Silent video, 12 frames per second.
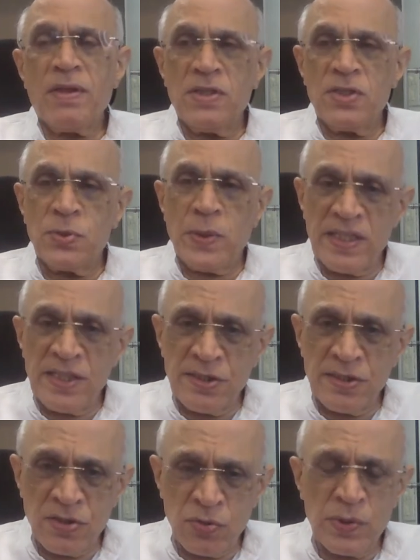You eat
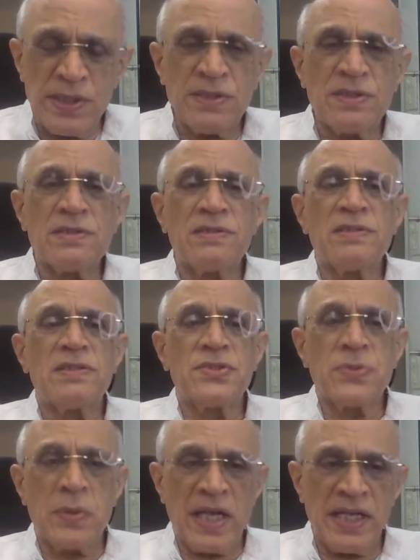a sweet,
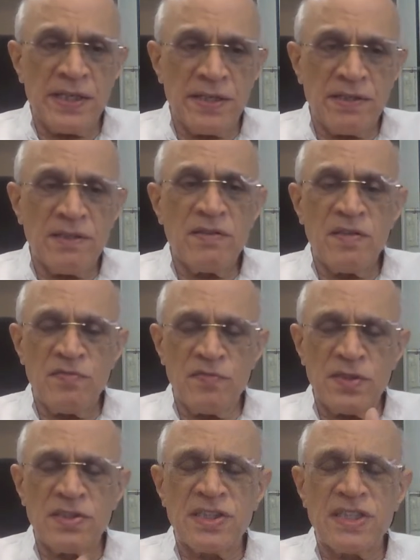you like it the
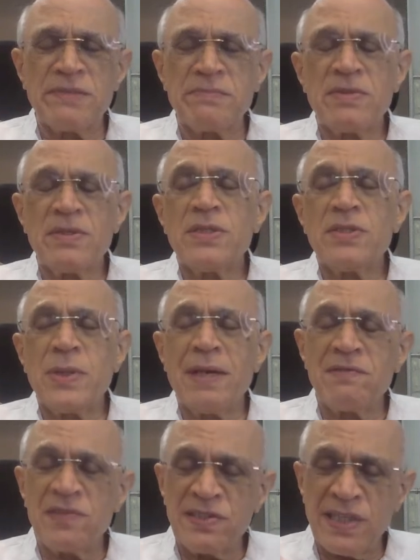first time. You
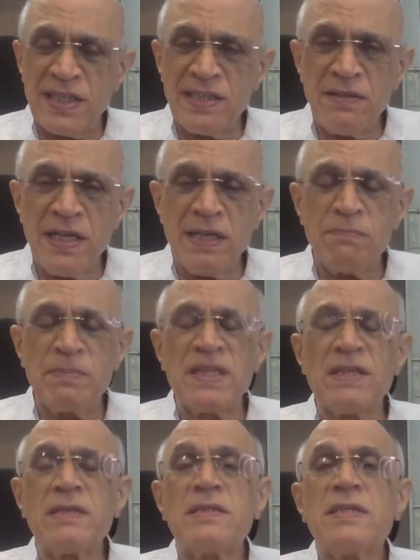have a second
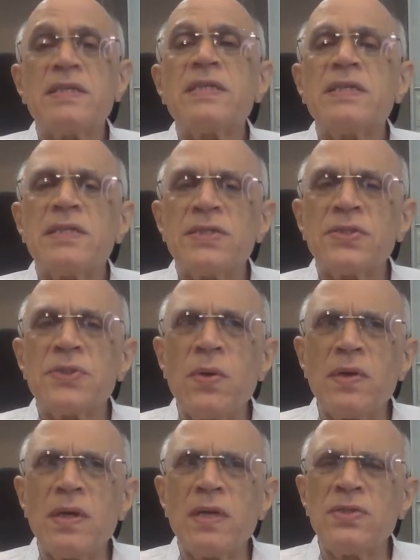helping, you
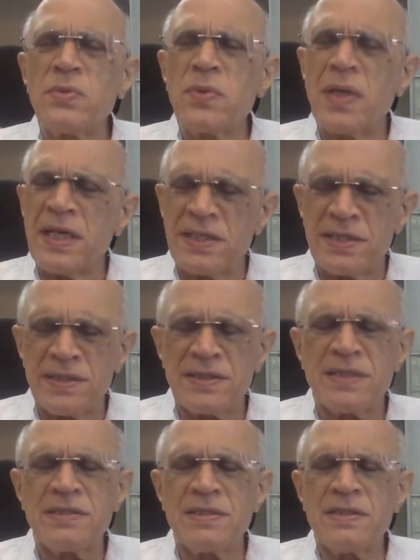like it
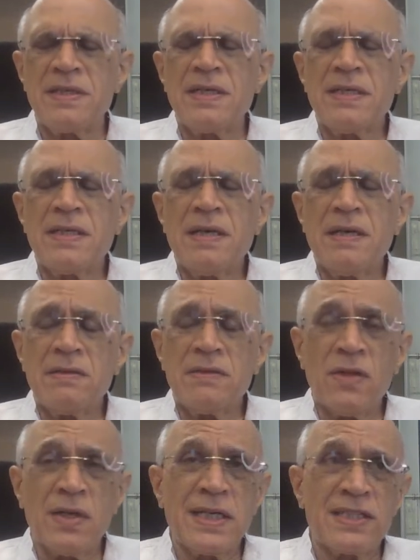
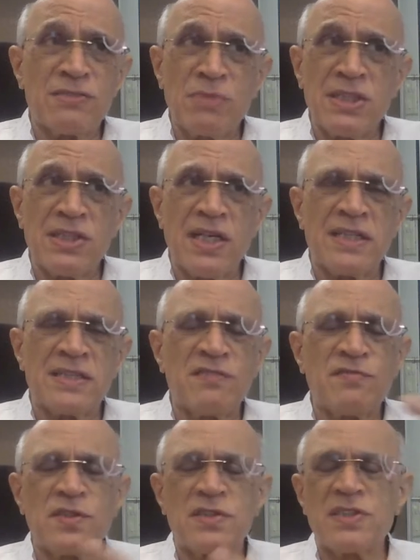not as much as the
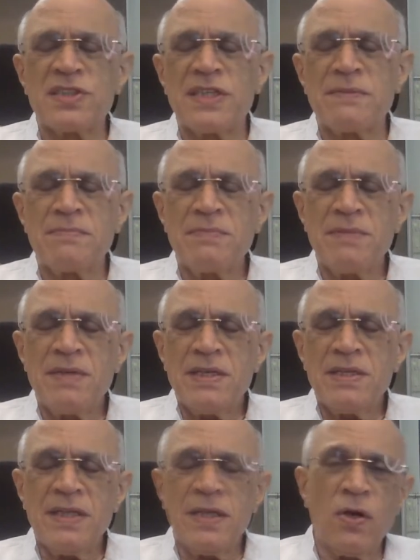first time.
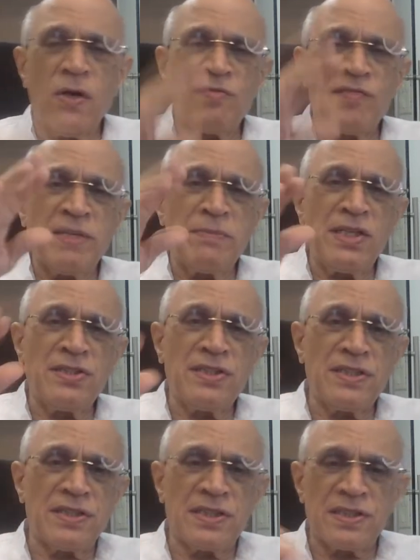The law of
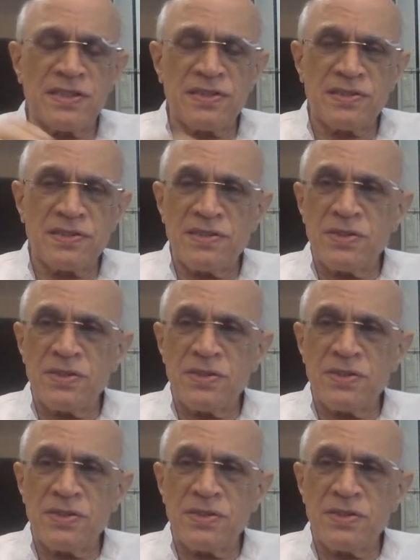diminishing returns.